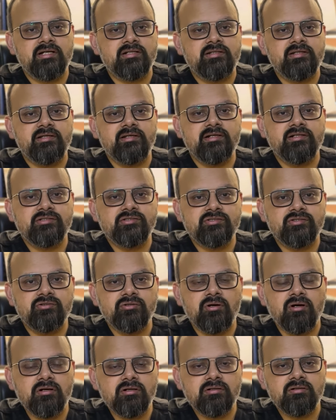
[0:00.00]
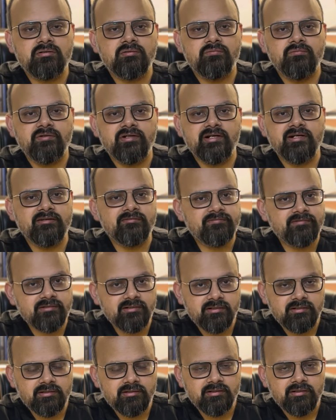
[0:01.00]
I think it's not very
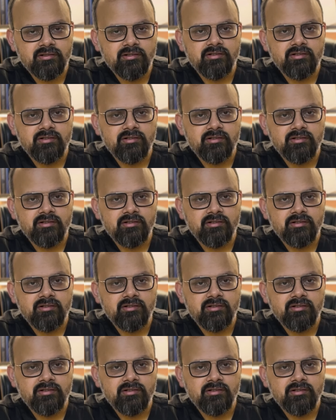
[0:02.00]
difficult.